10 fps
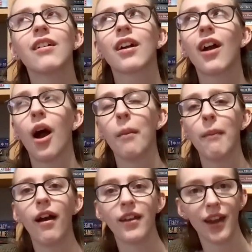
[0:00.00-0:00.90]
Come
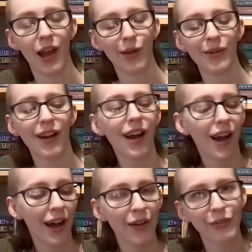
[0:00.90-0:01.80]
on now.
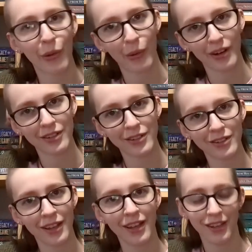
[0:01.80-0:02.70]
Of
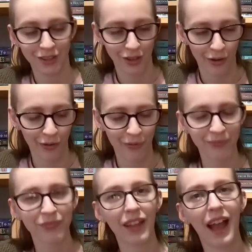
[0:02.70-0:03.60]
course. So
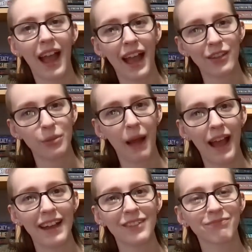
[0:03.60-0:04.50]
I had to buy
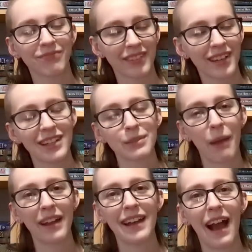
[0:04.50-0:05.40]
it. It is
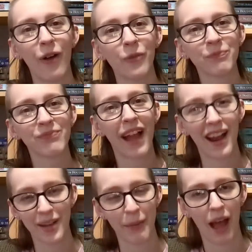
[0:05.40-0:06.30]
mine now. I
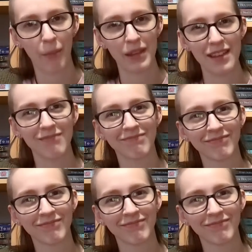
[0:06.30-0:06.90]
am happy.